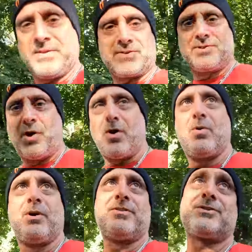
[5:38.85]
There's
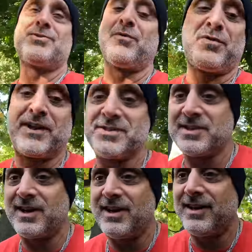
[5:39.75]
no fix.
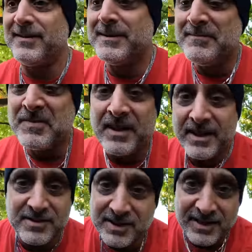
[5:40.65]

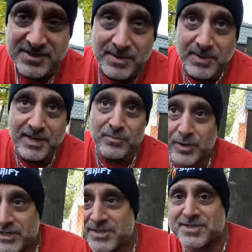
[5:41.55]
It needs to be
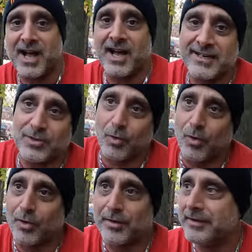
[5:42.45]
redesigned
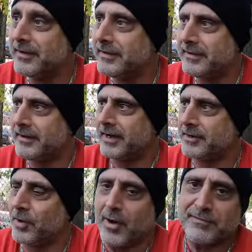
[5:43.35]
or, I
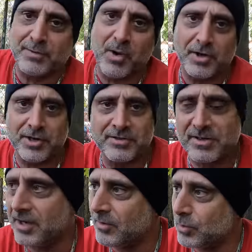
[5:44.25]
don't know,
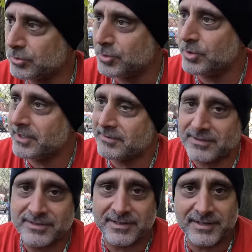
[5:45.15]
aftermarket will do it,
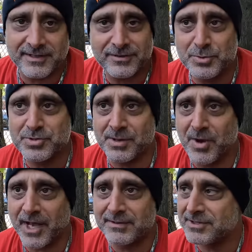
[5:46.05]
do some
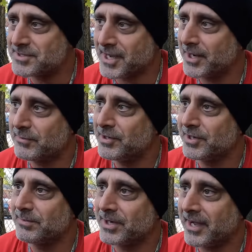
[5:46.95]
kind of a design over
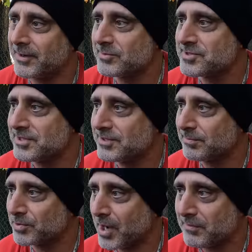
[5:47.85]
here, but I don't see the
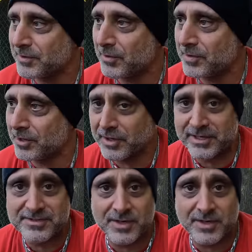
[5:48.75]
profit over here in it.